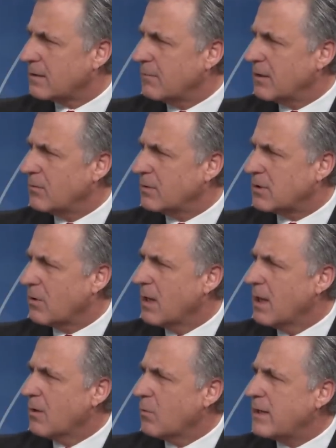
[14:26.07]
I mean, so
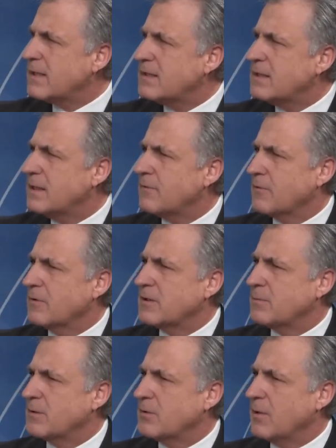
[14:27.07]
what is the
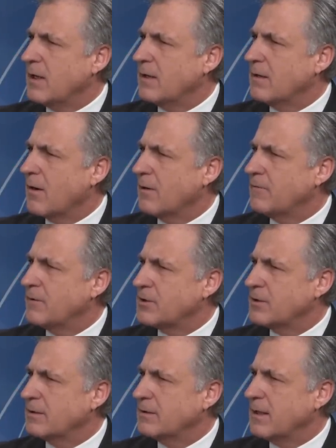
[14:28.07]
difference between
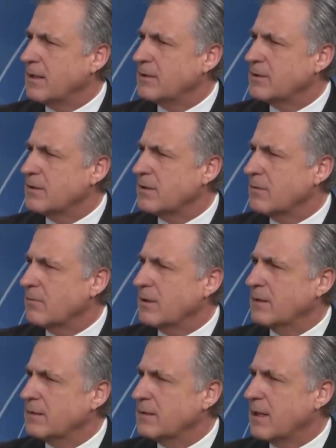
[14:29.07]
artificial intelligence and
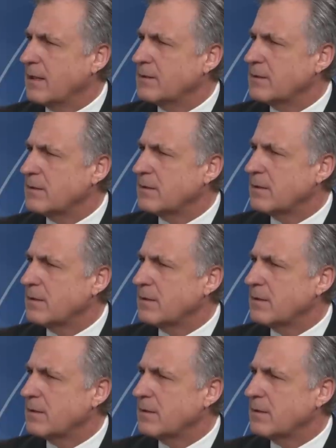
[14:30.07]
real intelligence?